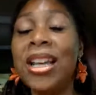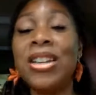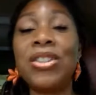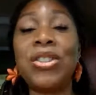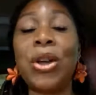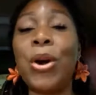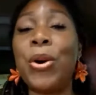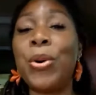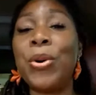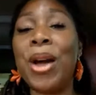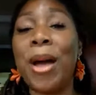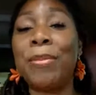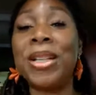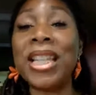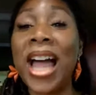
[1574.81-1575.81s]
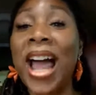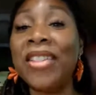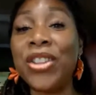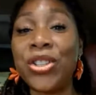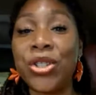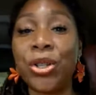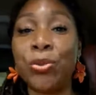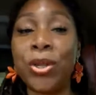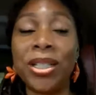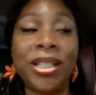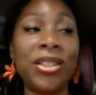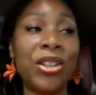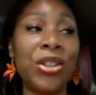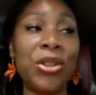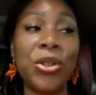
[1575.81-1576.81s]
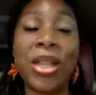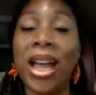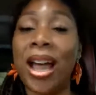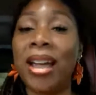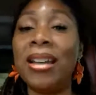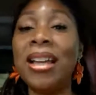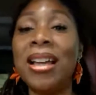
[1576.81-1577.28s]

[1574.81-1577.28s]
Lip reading: So I'm glad that you're willing to do that,